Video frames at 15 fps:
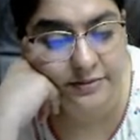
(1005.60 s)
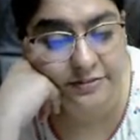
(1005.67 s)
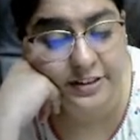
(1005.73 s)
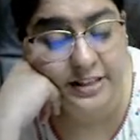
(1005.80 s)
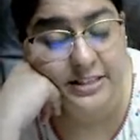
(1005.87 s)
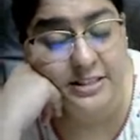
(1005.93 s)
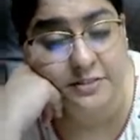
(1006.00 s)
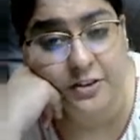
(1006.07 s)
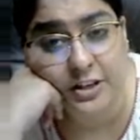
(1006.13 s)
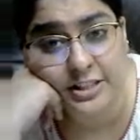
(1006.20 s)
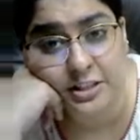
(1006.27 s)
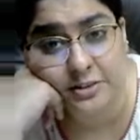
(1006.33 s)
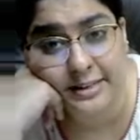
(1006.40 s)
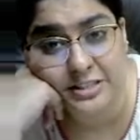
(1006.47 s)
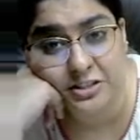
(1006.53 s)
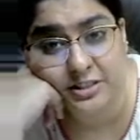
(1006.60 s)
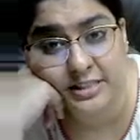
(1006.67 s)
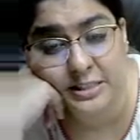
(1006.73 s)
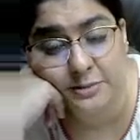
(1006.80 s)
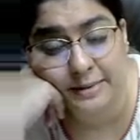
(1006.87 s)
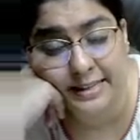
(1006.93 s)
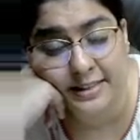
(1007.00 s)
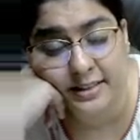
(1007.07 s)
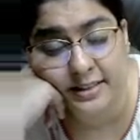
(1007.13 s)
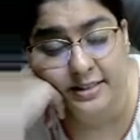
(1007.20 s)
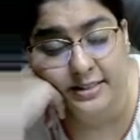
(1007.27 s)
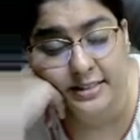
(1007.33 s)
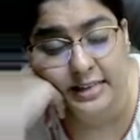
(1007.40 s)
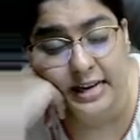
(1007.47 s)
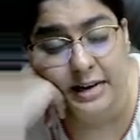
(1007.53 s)
First of all, the question is whether it
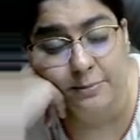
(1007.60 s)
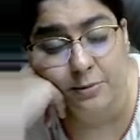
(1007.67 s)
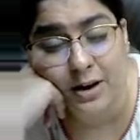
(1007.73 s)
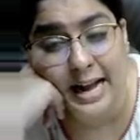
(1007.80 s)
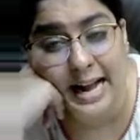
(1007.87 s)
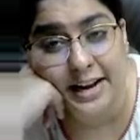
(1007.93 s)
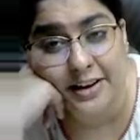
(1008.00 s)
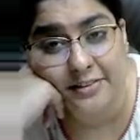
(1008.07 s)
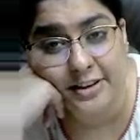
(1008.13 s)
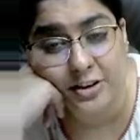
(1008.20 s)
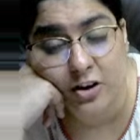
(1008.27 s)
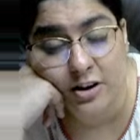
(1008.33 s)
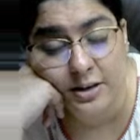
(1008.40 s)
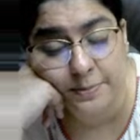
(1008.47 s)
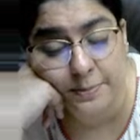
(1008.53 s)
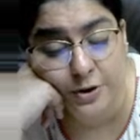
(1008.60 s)
is a carbohydrate or a